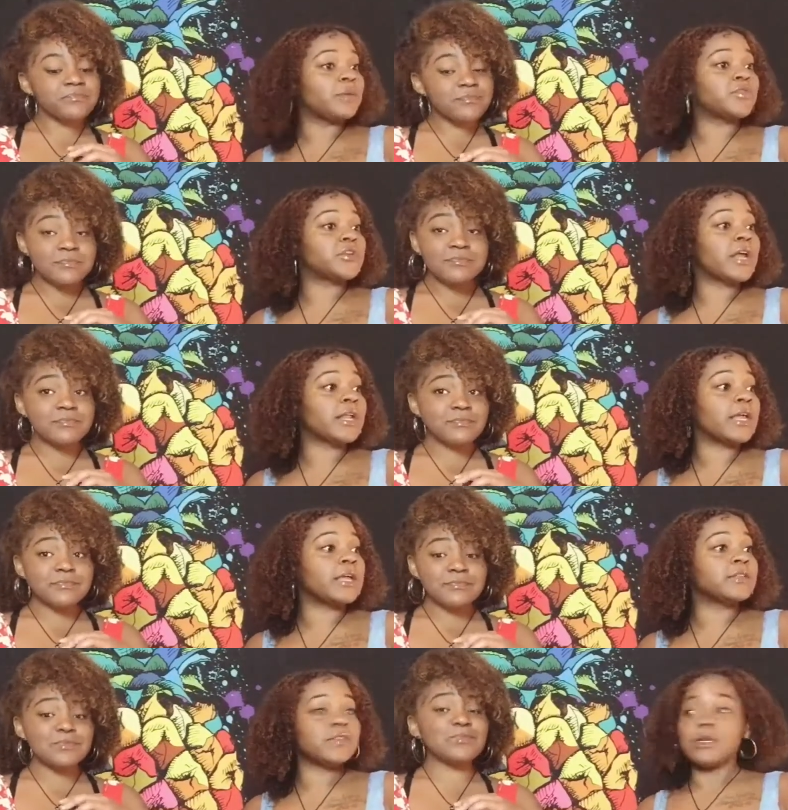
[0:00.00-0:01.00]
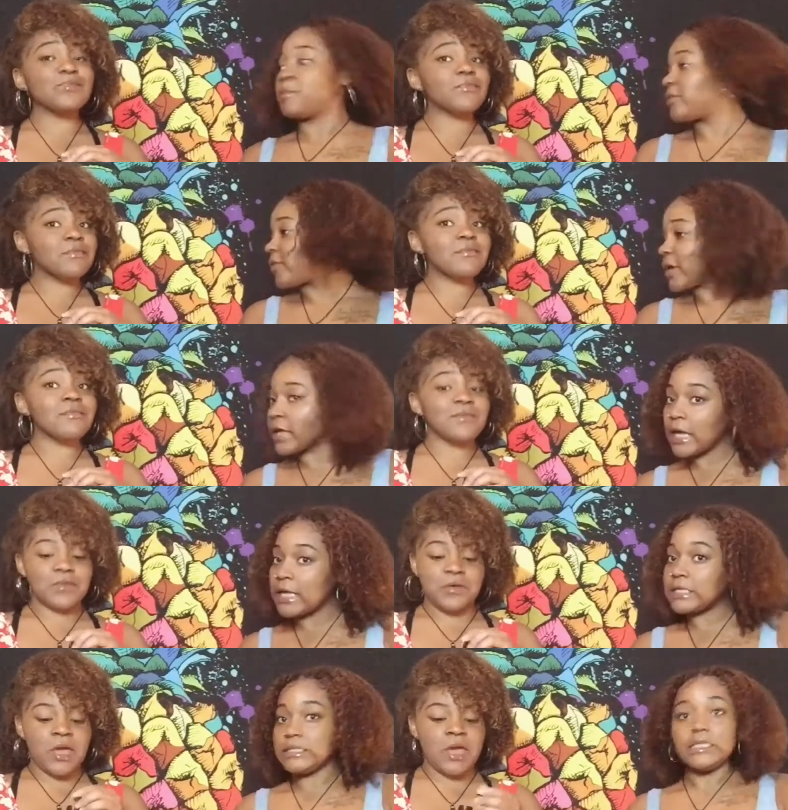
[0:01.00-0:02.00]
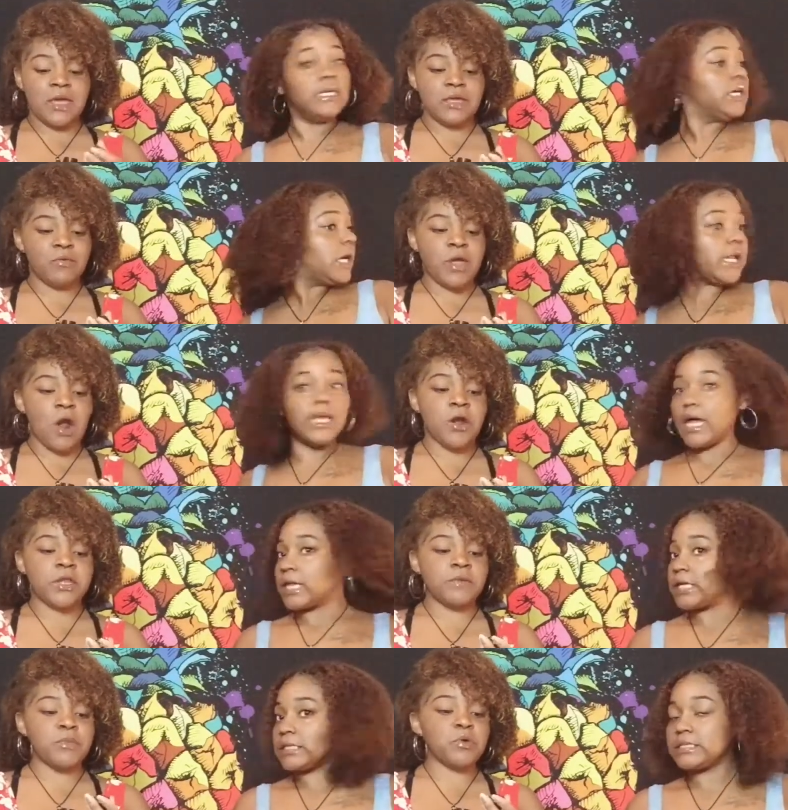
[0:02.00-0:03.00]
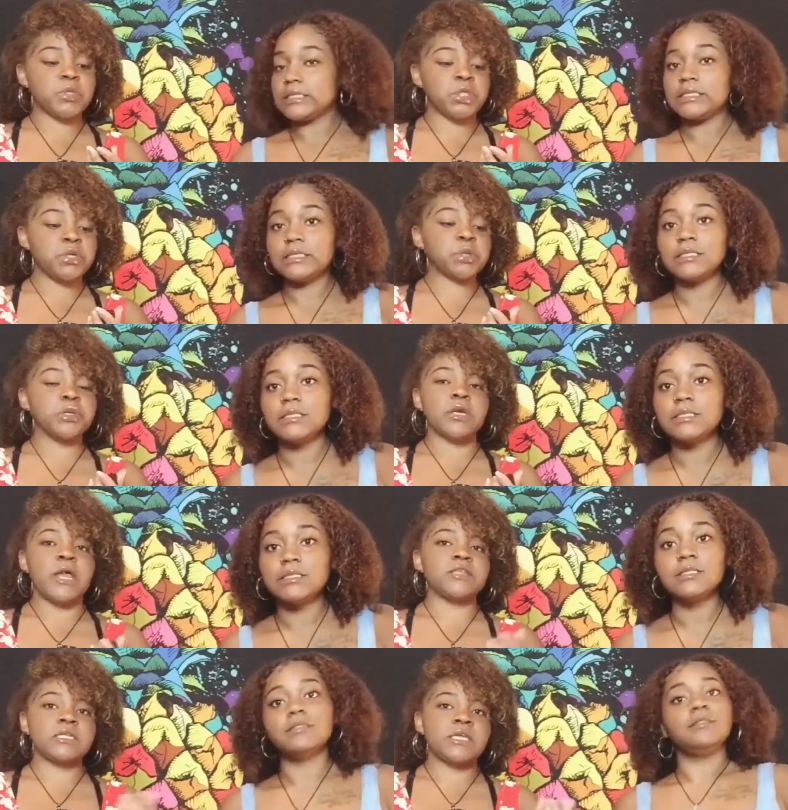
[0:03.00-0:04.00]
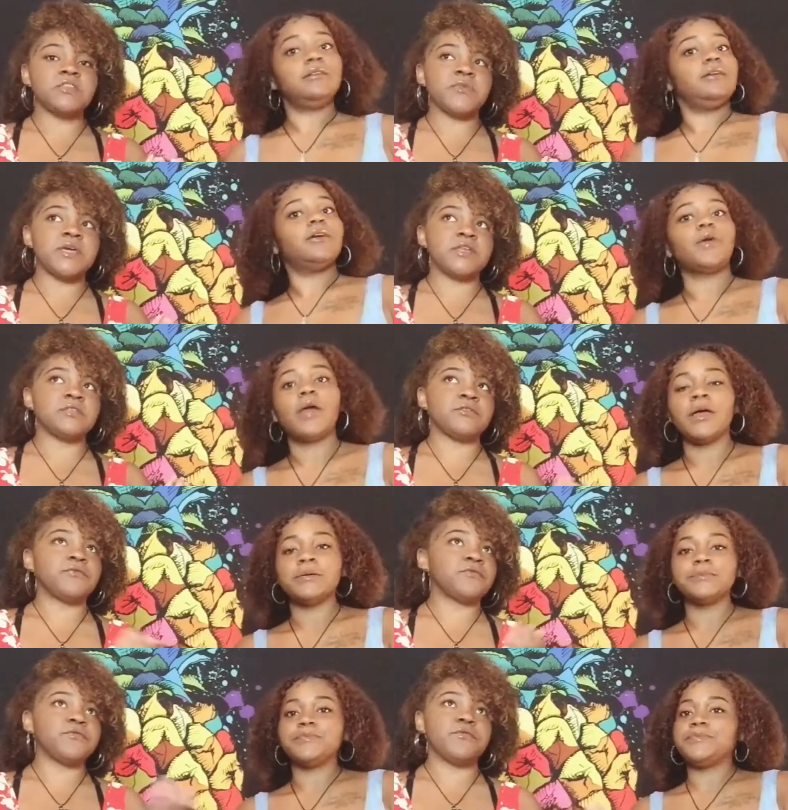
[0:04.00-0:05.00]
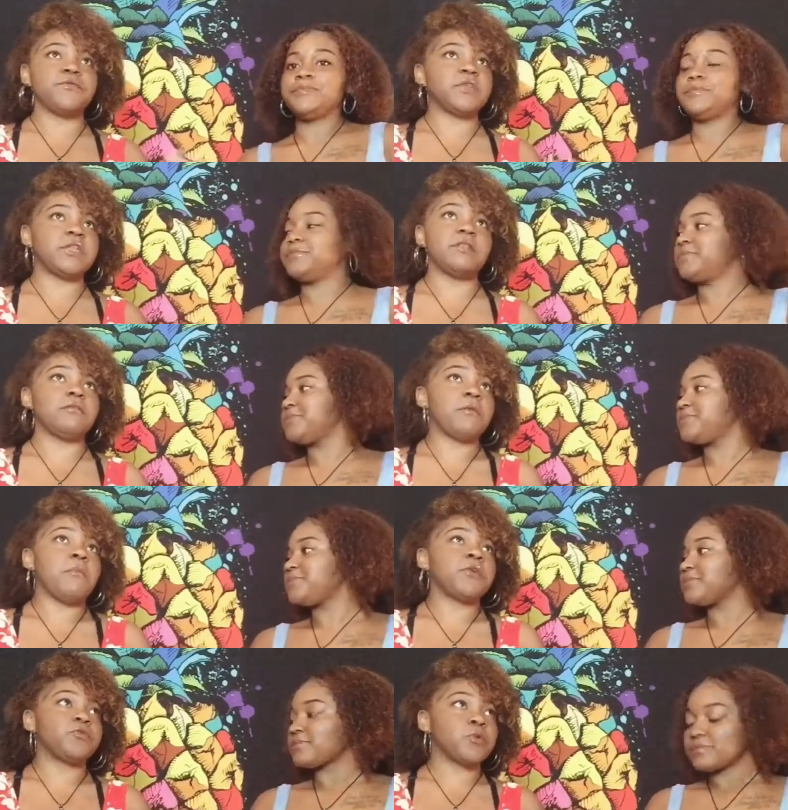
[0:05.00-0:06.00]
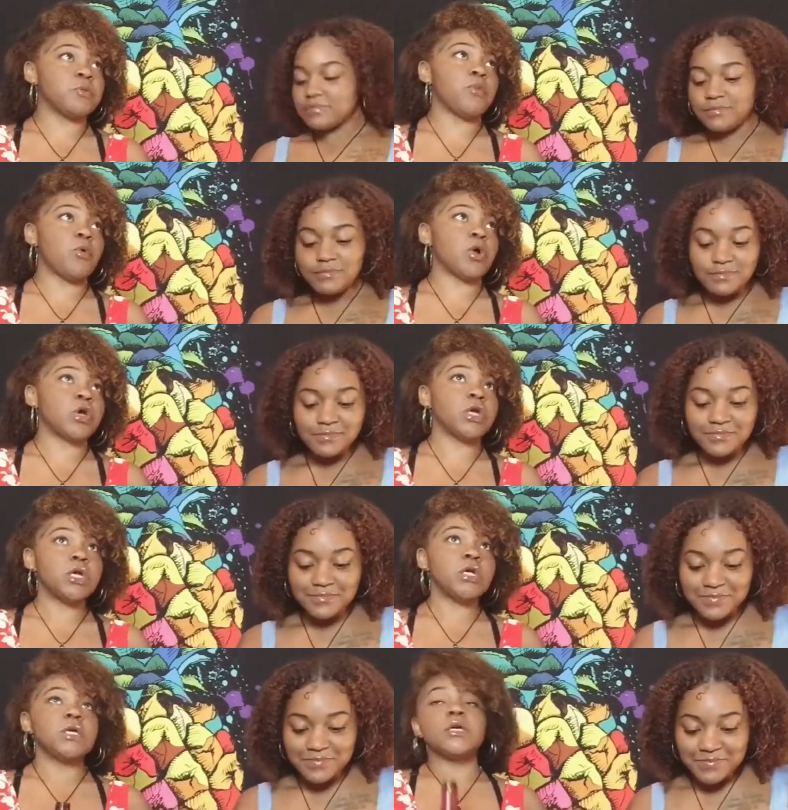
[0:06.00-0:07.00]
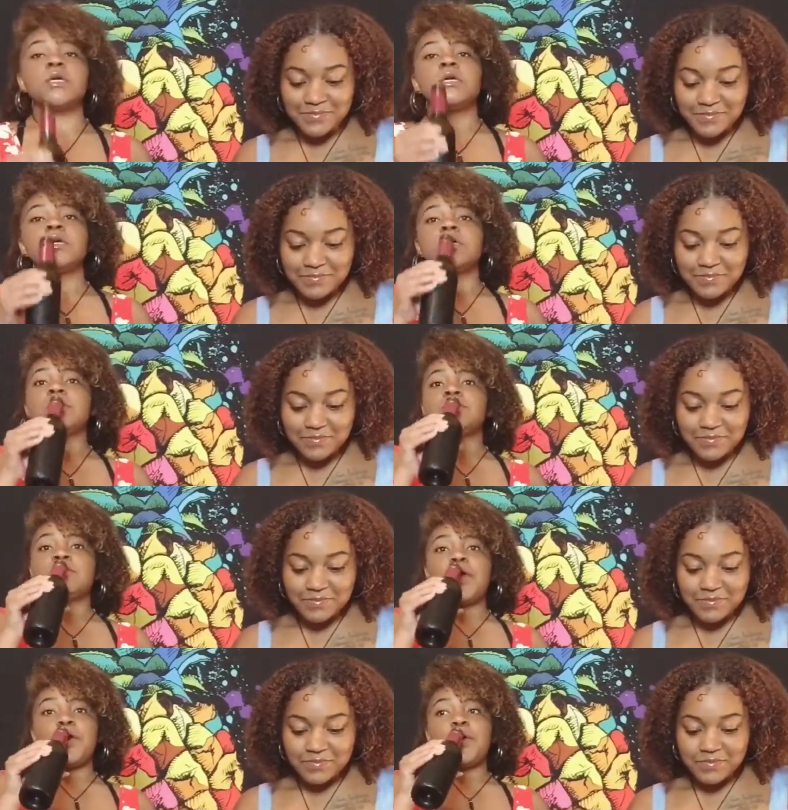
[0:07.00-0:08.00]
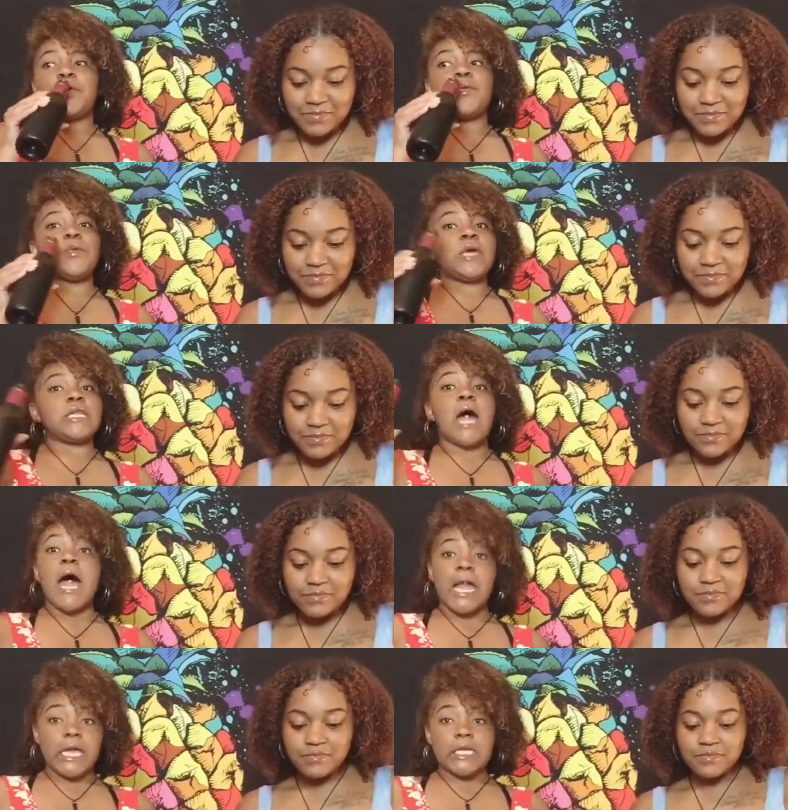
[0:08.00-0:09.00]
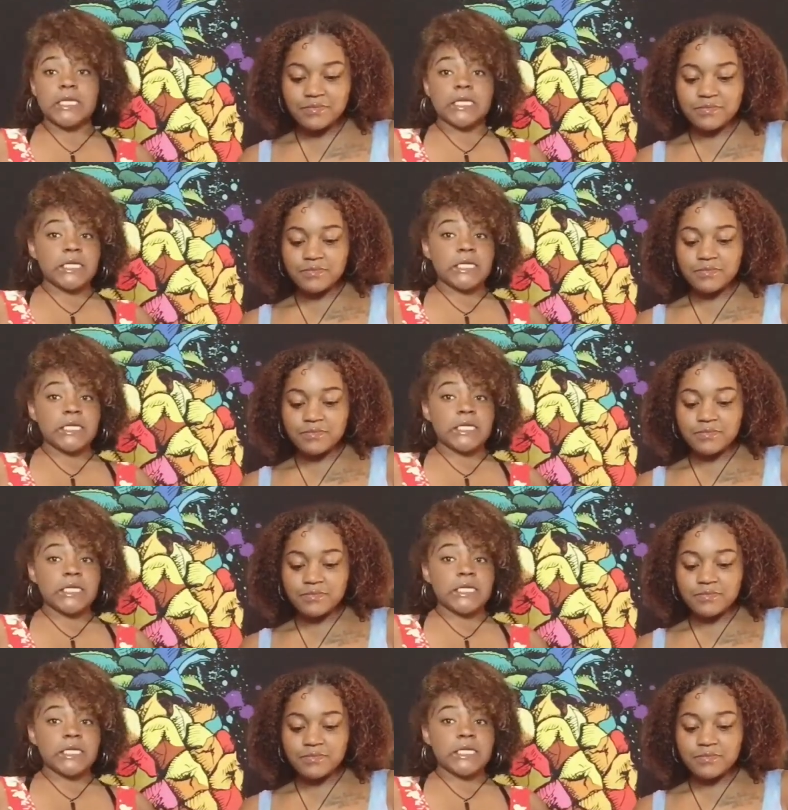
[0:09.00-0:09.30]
Speaker 1: them shenanigans and the motherfucking game. Okay, we like, already right. moon children as it is because okay. of the, the month we're born. So we align,